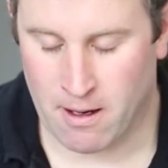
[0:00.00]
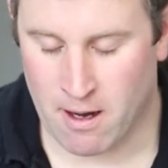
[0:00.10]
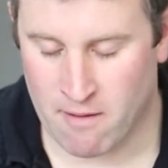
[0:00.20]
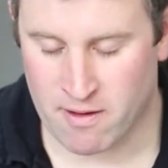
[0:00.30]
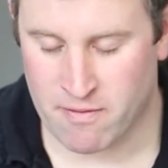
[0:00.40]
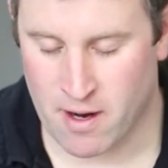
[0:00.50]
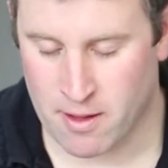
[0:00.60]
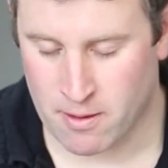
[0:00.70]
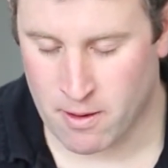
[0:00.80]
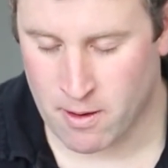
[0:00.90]
Our Heavenly
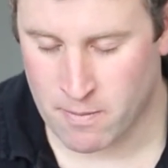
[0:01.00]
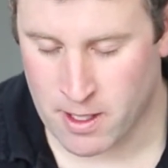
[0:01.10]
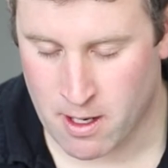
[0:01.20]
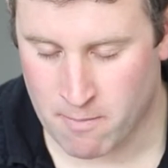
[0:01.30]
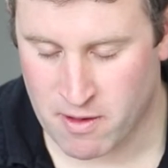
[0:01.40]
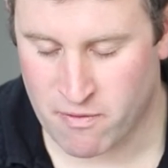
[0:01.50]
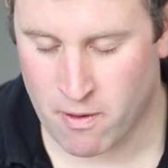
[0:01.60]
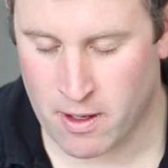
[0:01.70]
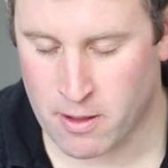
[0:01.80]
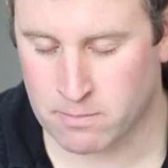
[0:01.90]
Father, Lord, we come
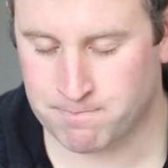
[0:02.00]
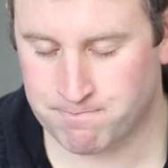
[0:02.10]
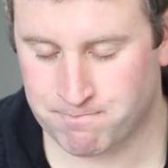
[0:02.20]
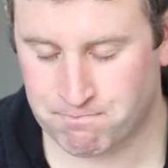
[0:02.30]
before you.